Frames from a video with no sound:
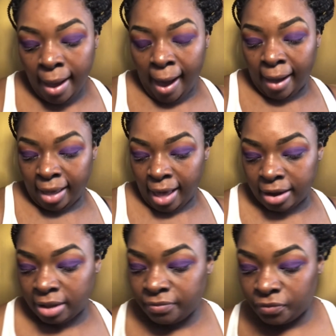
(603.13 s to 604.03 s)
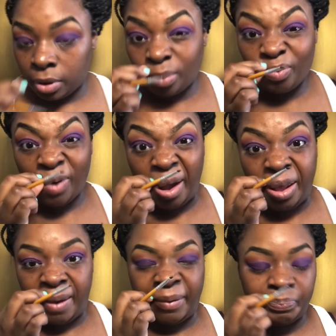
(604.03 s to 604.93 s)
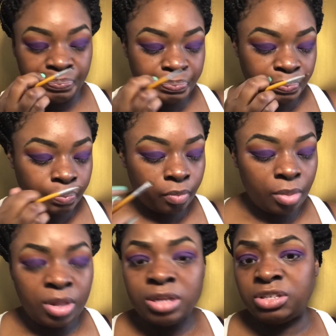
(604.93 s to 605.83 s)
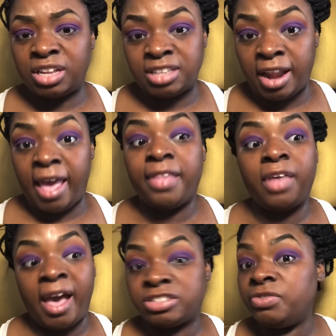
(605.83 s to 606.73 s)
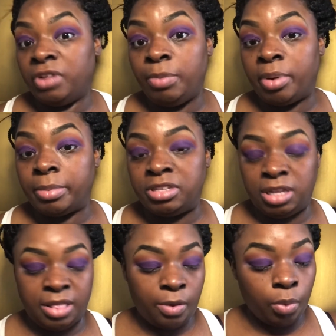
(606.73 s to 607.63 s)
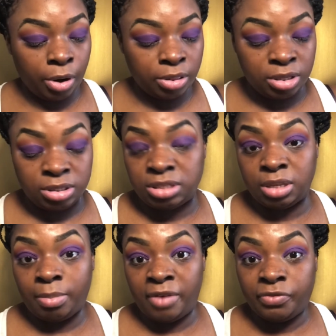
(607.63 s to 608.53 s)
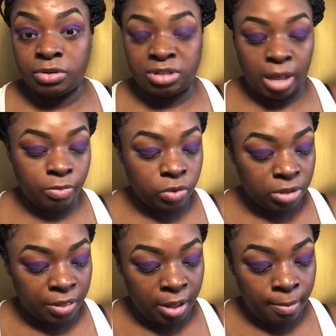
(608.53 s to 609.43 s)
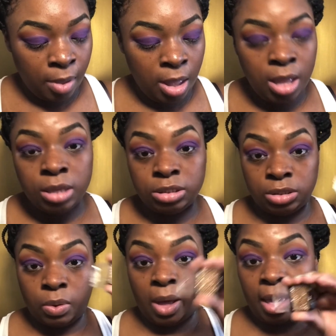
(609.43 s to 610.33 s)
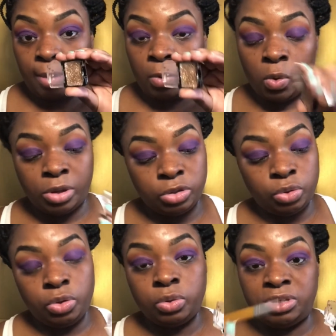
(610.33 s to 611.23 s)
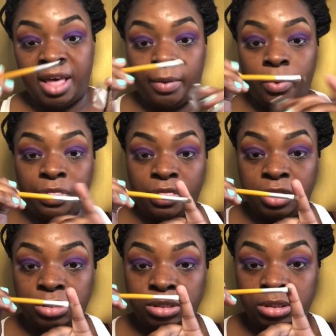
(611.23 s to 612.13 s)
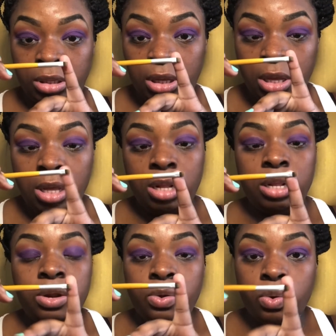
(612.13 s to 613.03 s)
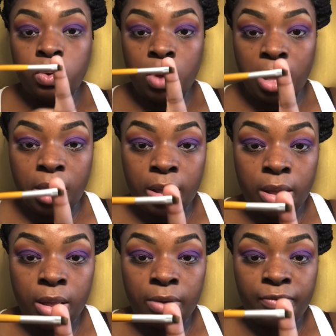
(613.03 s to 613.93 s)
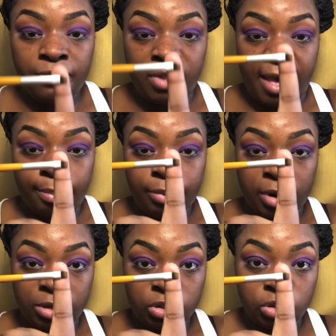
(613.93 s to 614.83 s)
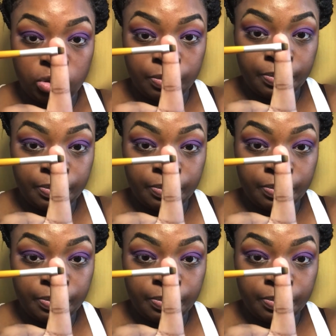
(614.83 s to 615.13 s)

I got it from Rite Aid. So I said, hey, and they're actually really pigmented. They work. This isn't my first time using them. So I am going to use that with this little flat brush.